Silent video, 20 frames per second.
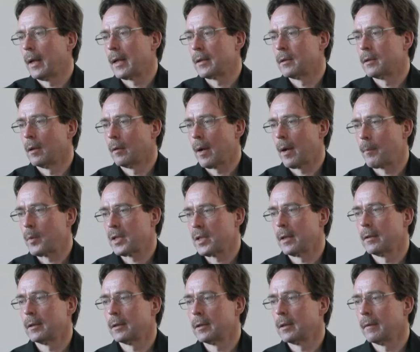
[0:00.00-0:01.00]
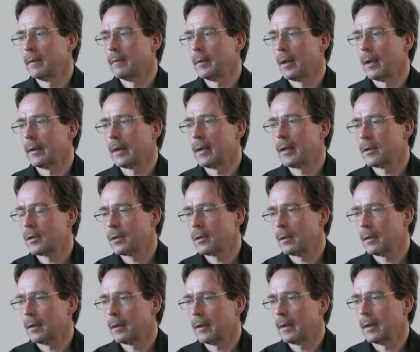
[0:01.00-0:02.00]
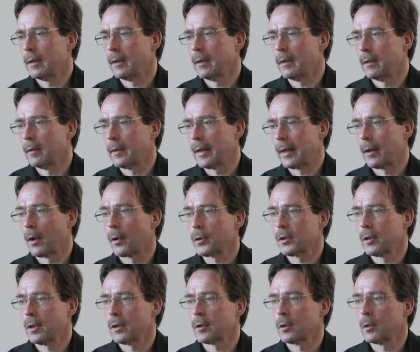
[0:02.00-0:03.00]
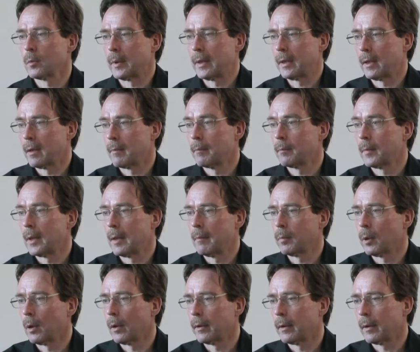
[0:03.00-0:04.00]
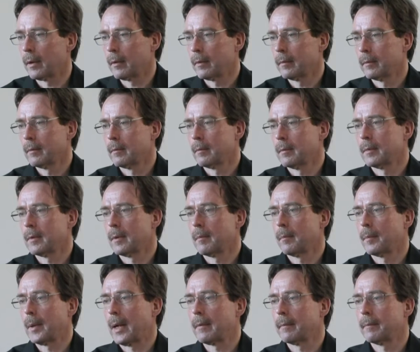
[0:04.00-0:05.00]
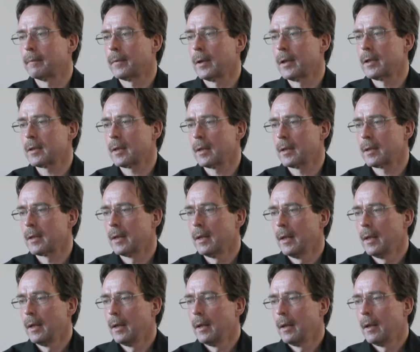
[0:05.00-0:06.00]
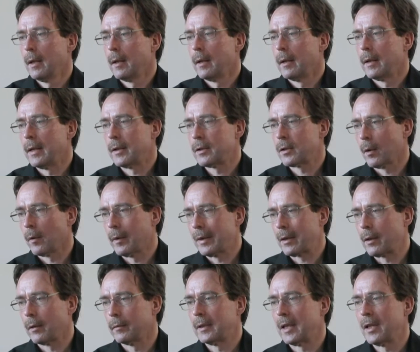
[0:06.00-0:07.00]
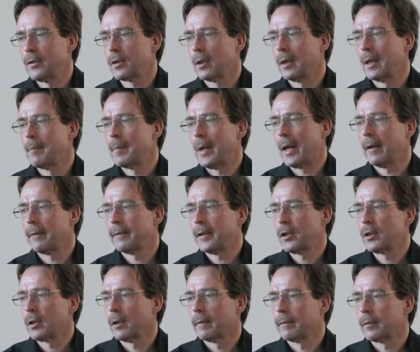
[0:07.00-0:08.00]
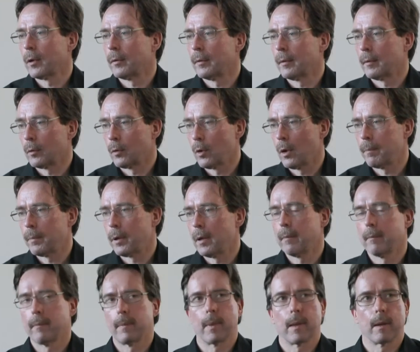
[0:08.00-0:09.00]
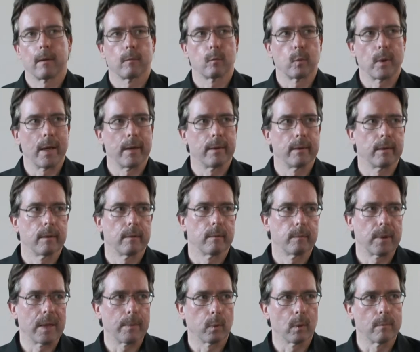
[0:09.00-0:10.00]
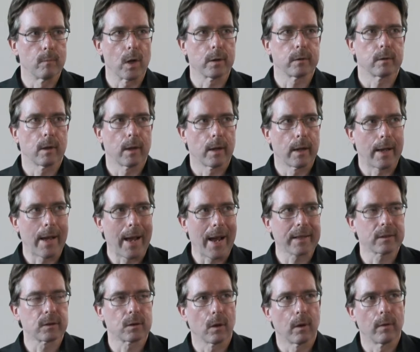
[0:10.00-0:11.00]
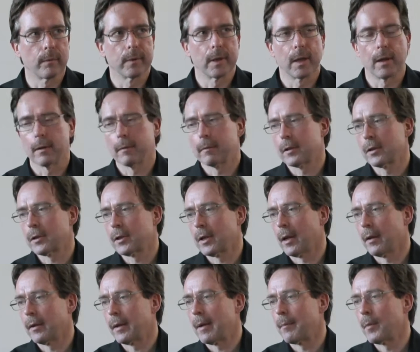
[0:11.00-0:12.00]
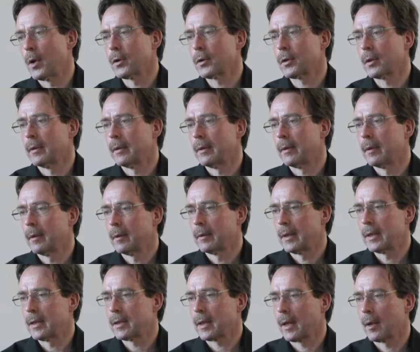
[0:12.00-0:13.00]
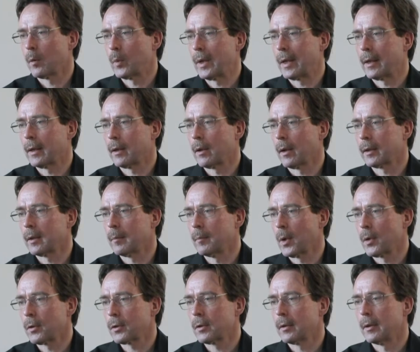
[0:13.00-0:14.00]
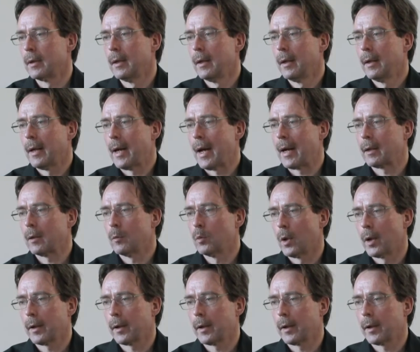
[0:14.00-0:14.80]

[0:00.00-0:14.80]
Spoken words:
as their representative against in the negotiations with the employer. But for instance, it's only contingently beneficial for the group when people act on their shared emotion, this kind of weakly collective emotion. Angry